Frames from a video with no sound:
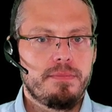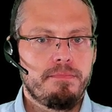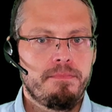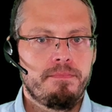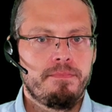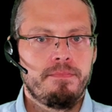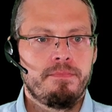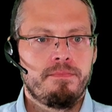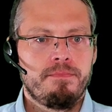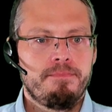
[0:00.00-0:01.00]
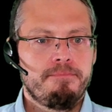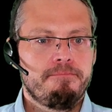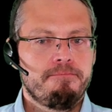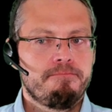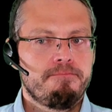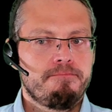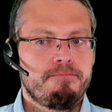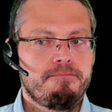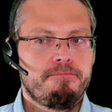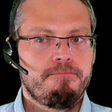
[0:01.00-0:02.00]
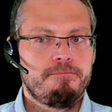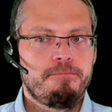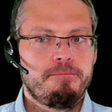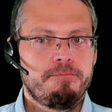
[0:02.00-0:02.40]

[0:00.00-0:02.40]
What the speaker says: No one is speaking in this clip.